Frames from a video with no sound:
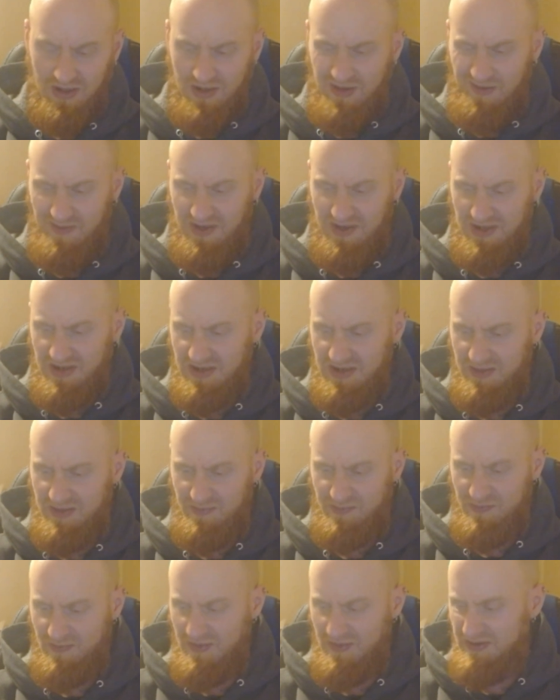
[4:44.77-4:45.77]
I mean, if
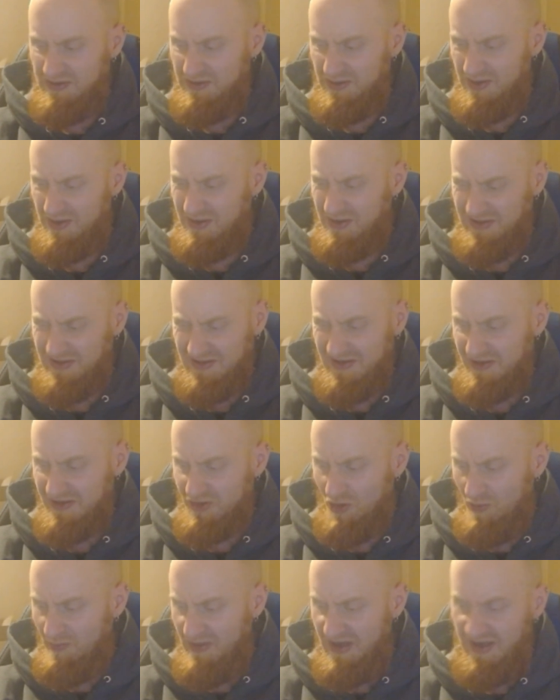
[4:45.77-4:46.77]
a
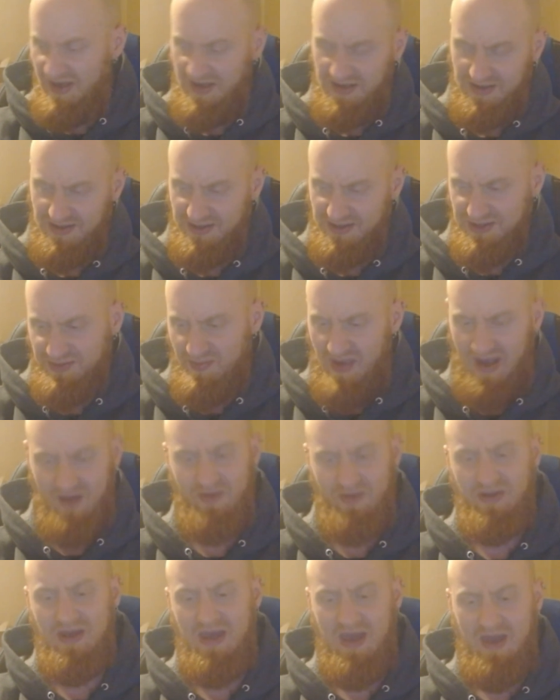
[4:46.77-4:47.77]
little bit is
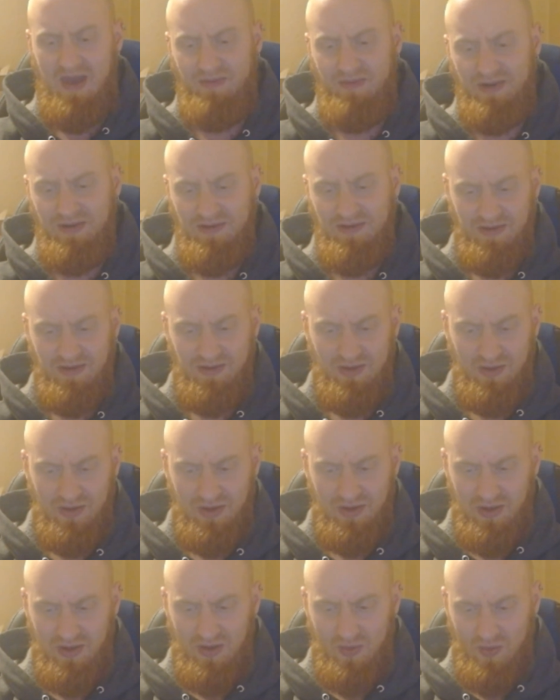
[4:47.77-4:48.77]
bound to happen,
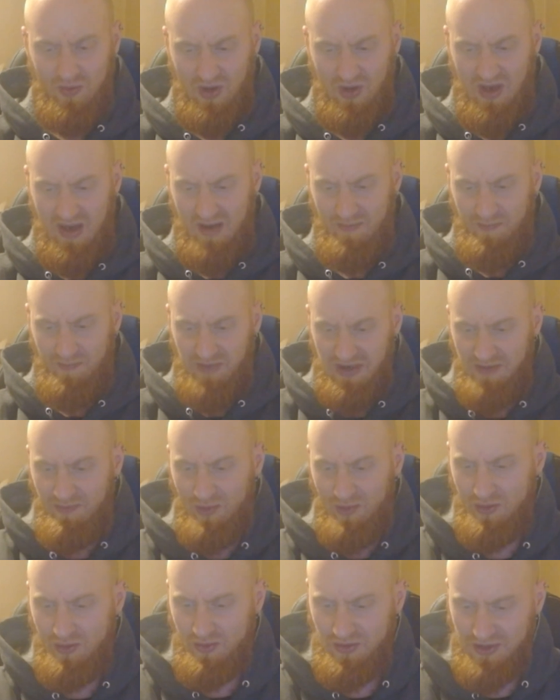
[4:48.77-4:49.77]
we'll have
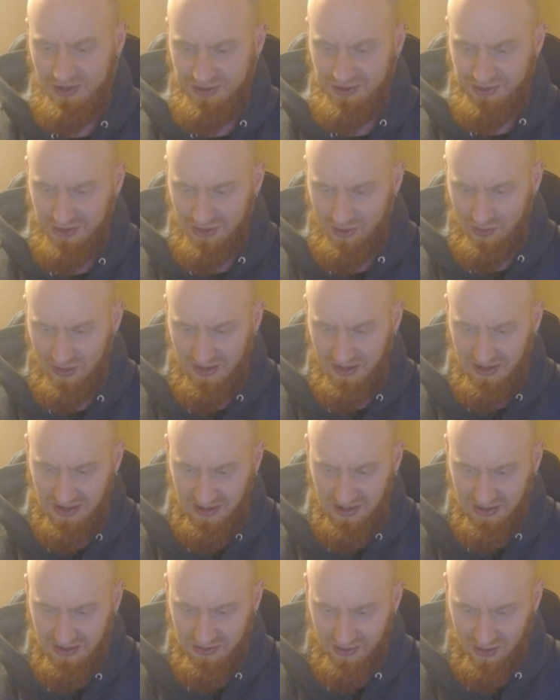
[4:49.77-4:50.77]
people who
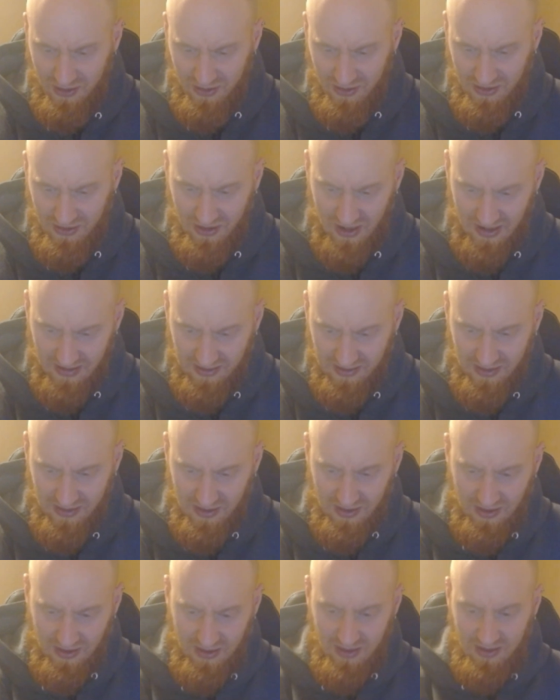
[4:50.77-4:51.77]
disagree and they're going to like
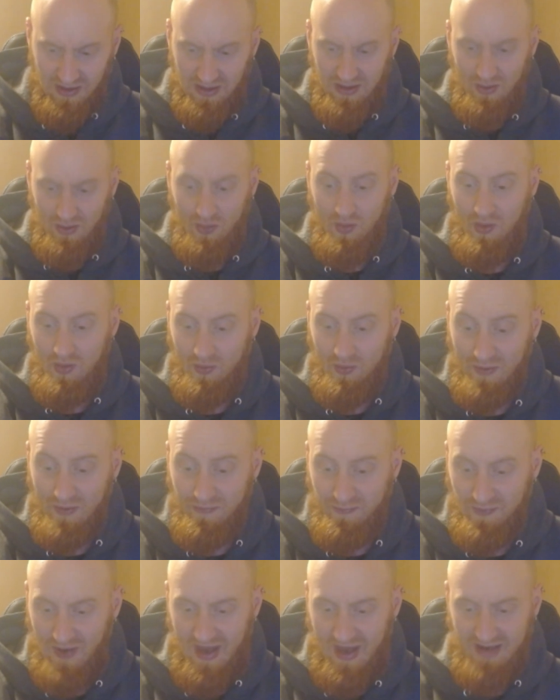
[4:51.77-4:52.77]

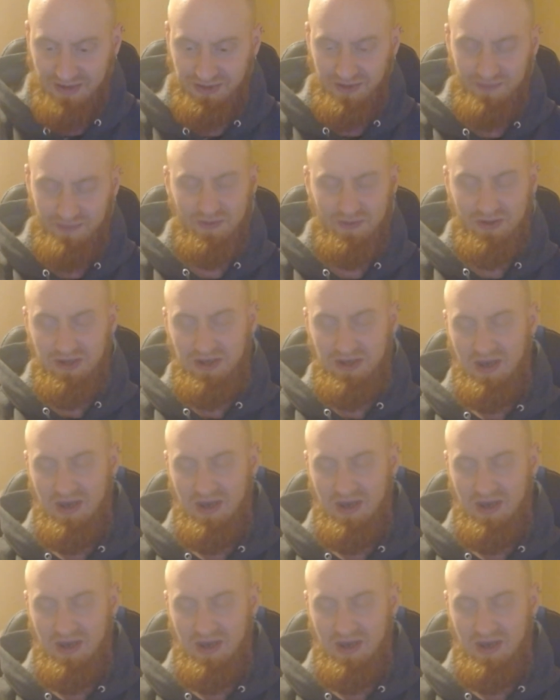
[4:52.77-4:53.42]
reflexively